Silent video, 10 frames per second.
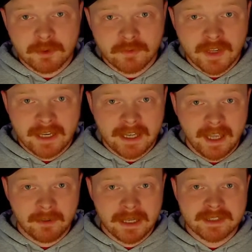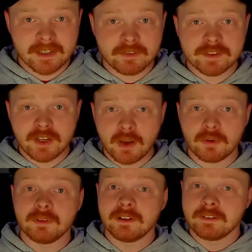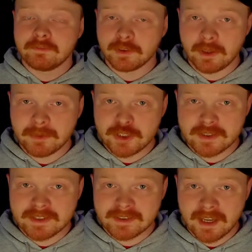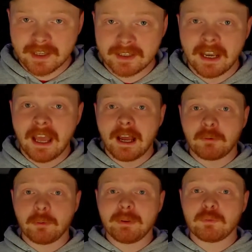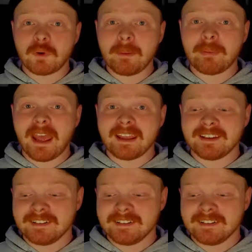to have gotten ahead of myself, so if you'll give me just a second, I will be right back.